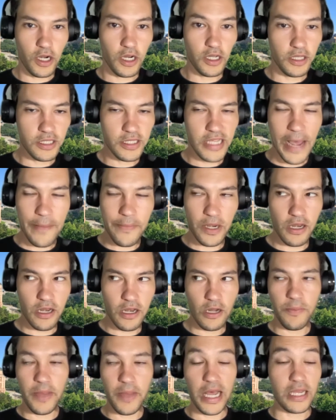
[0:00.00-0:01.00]
And this happened in
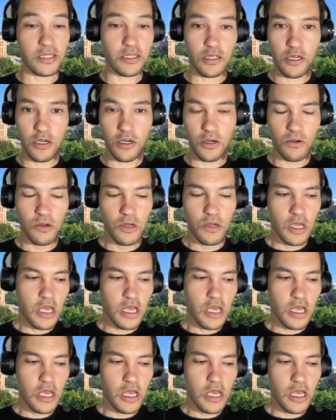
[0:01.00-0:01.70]
El Paso.